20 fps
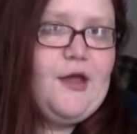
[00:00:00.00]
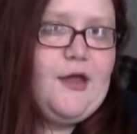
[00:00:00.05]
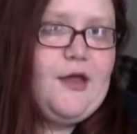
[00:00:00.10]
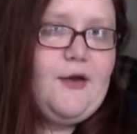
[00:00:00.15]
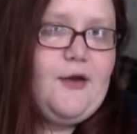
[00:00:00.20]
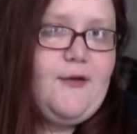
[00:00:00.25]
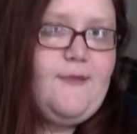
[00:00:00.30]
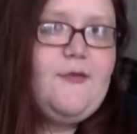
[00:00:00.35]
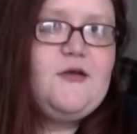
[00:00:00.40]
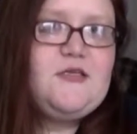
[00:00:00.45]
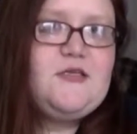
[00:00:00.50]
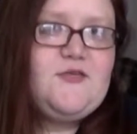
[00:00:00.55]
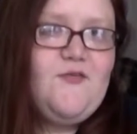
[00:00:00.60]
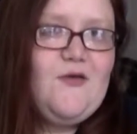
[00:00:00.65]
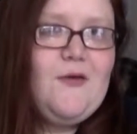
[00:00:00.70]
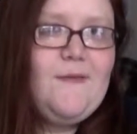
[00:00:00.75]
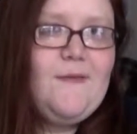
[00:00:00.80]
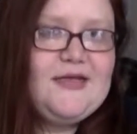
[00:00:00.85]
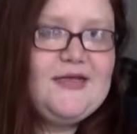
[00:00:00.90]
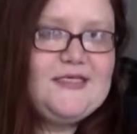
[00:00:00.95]
I can almost
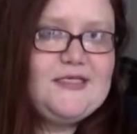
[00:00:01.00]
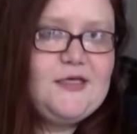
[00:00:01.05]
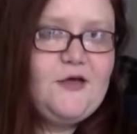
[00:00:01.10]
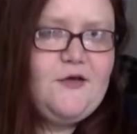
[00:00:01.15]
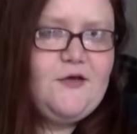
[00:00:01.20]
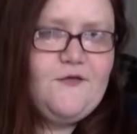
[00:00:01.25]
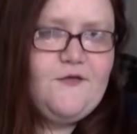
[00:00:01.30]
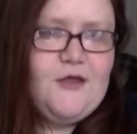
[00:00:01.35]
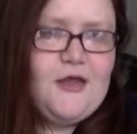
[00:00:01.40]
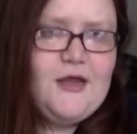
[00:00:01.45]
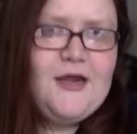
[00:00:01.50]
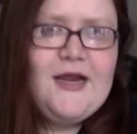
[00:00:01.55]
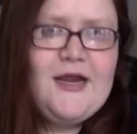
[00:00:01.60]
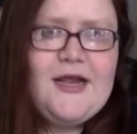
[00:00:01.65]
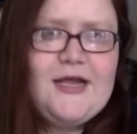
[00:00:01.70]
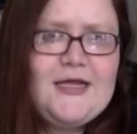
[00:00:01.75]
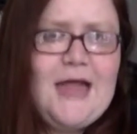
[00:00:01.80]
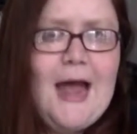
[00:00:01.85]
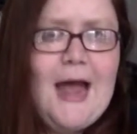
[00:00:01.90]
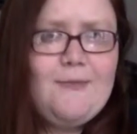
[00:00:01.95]
feel myself
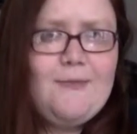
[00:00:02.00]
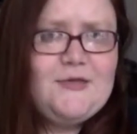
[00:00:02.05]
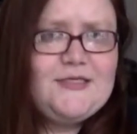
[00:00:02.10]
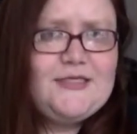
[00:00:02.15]
eating an apple